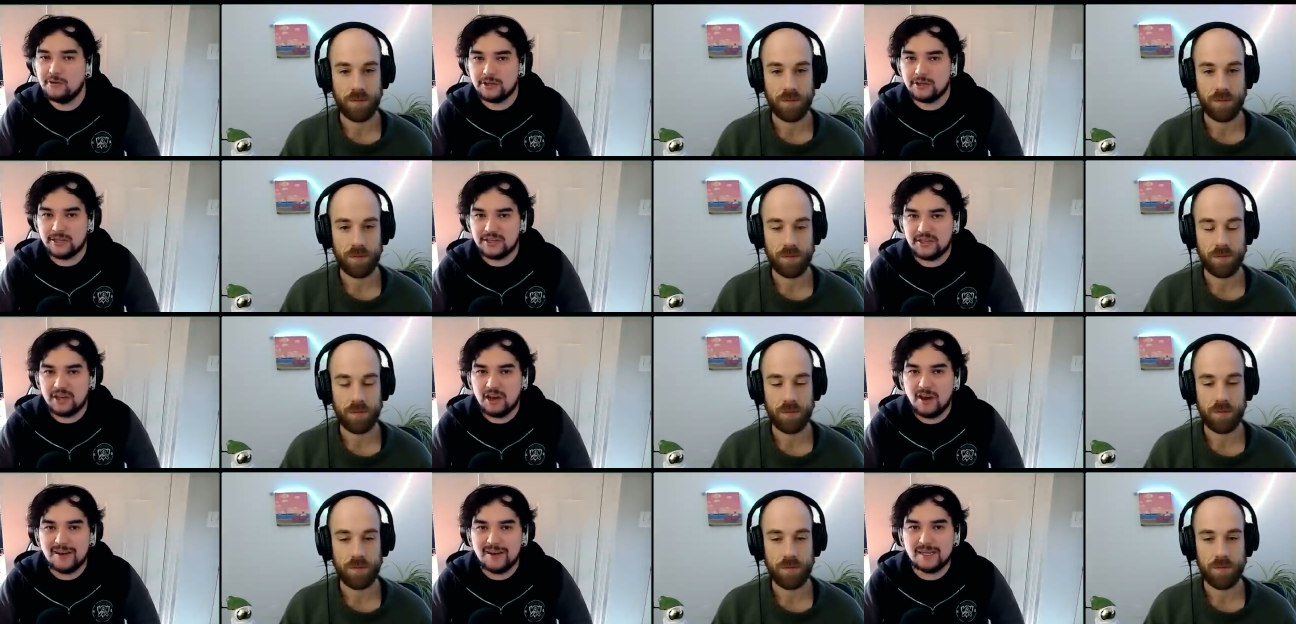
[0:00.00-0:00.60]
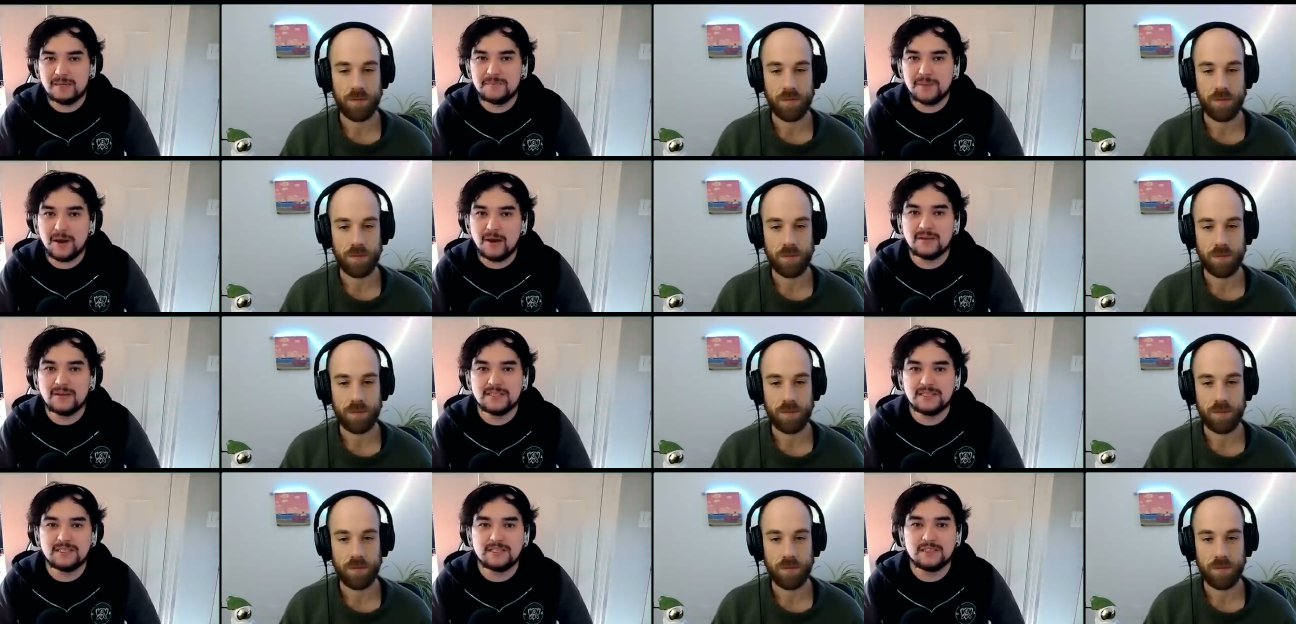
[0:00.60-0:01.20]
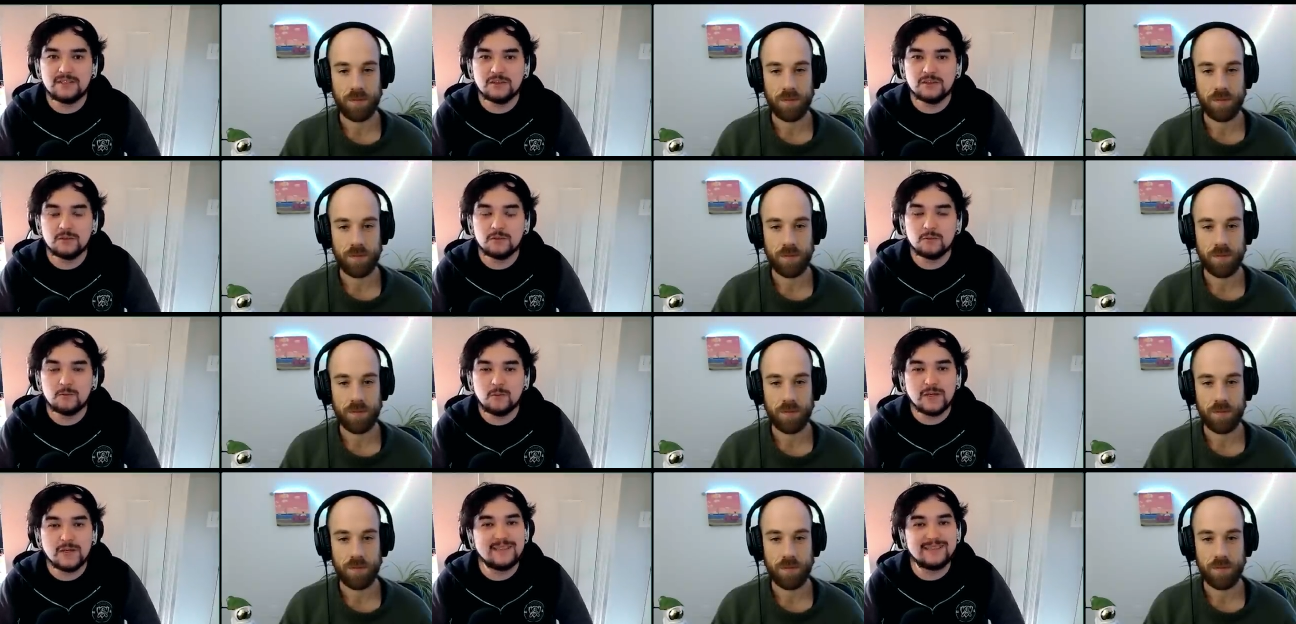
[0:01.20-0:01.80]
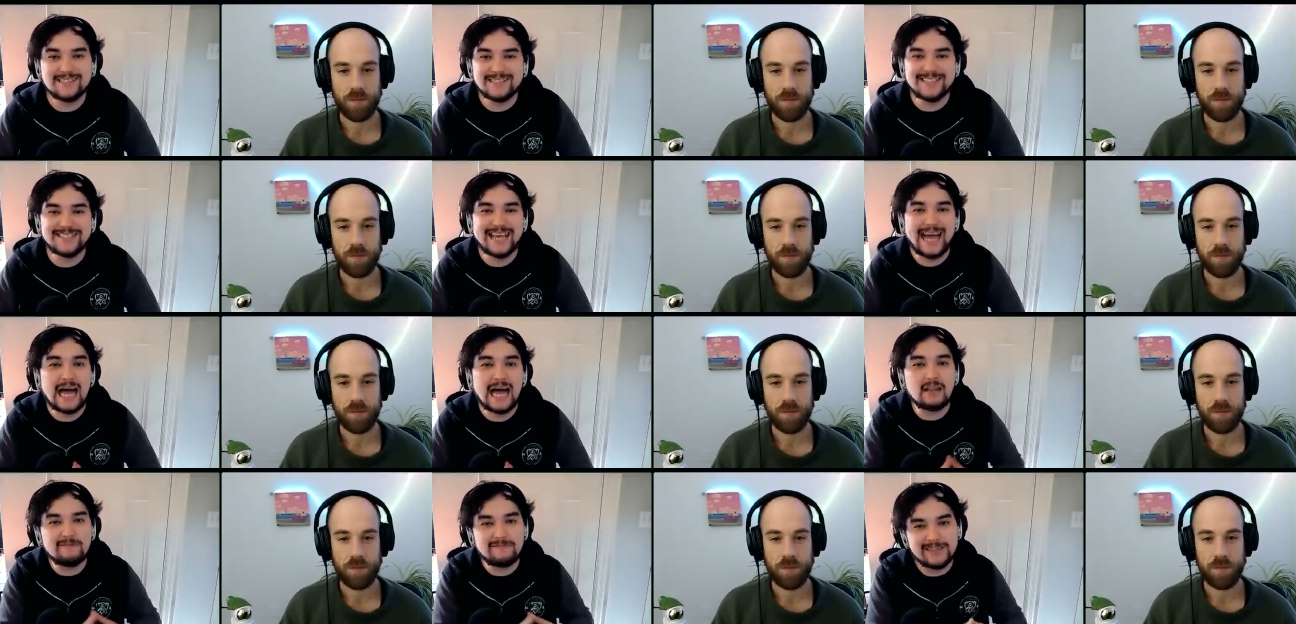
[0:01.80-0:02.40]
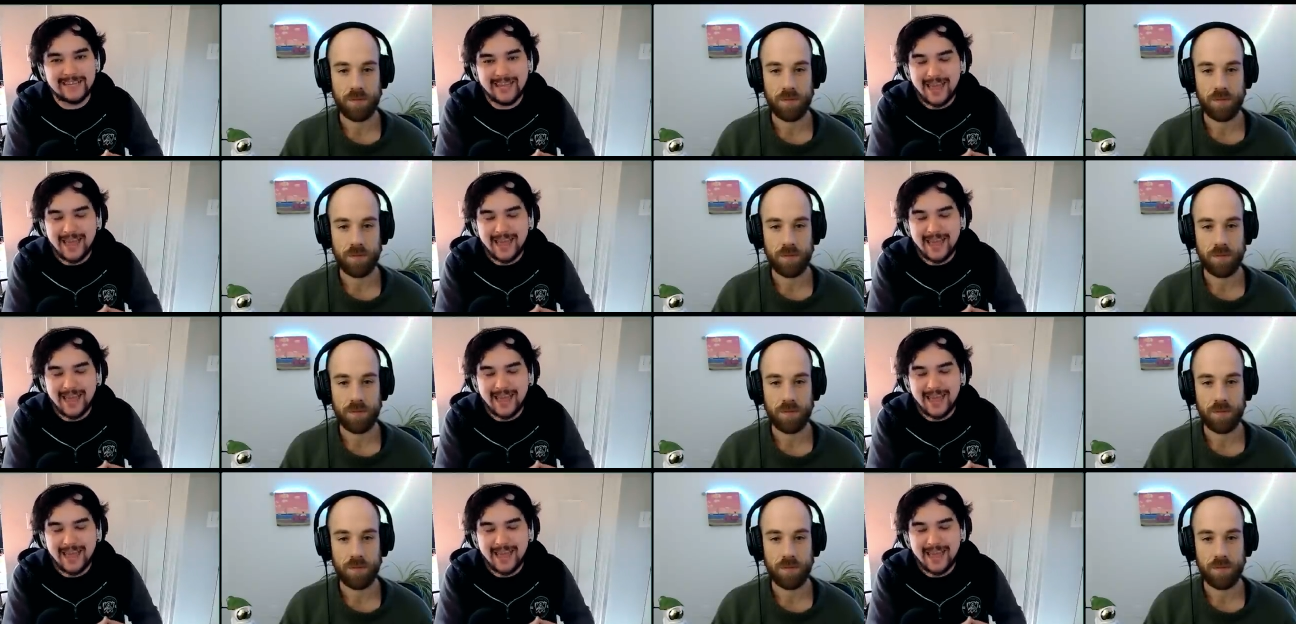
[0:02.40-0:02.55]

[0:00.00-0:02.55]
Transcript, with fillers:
Speaker 1: you could talk about is to do with the salary